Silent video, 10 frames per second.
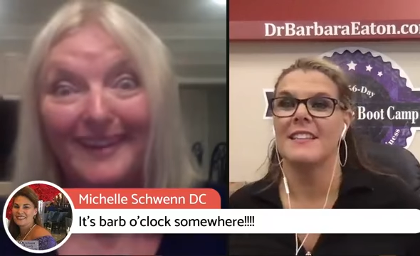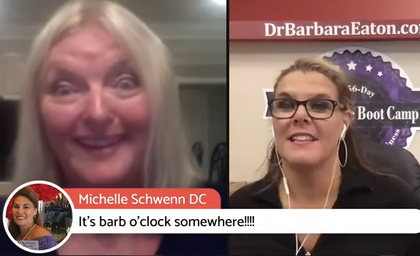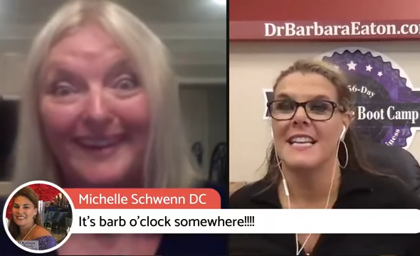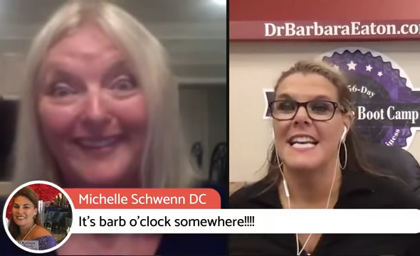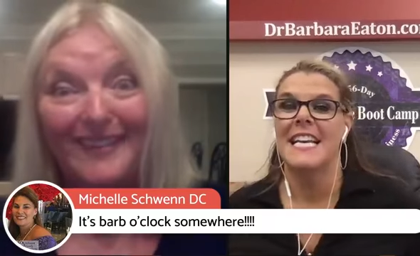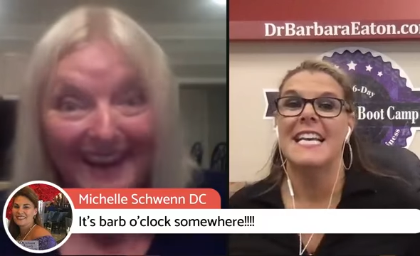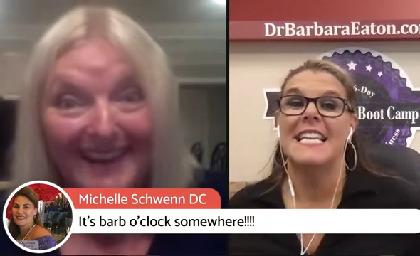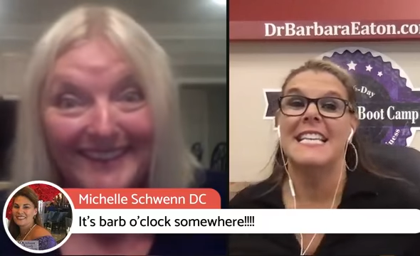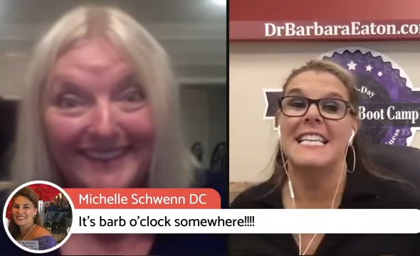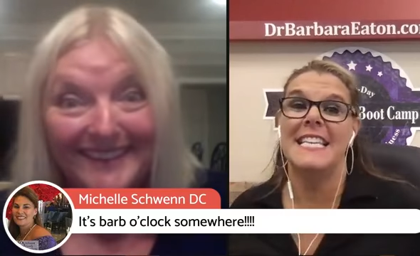Speaker 1: you know
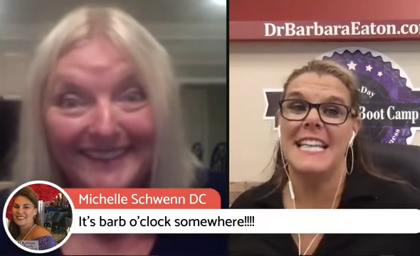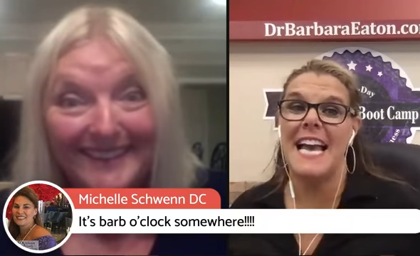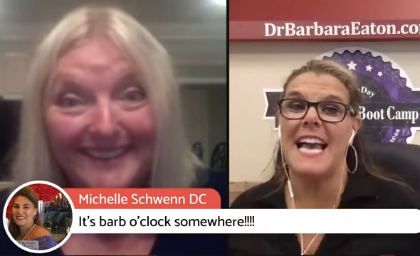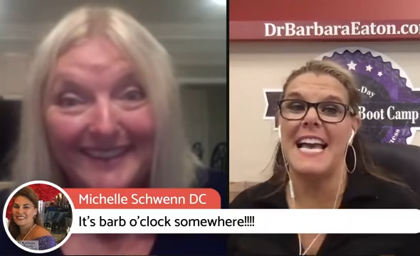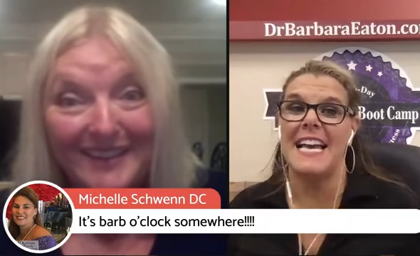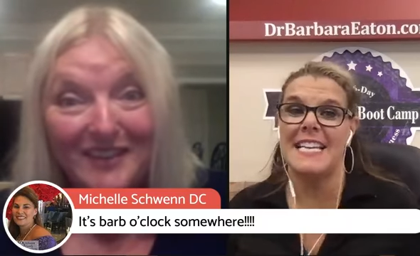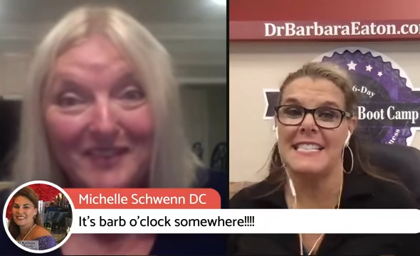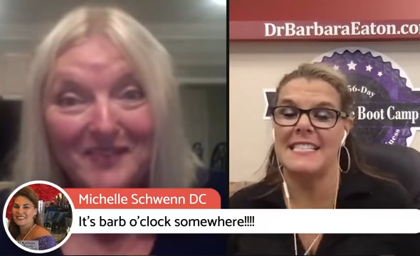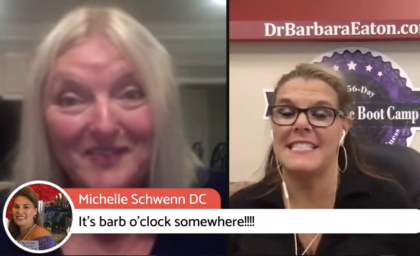right yes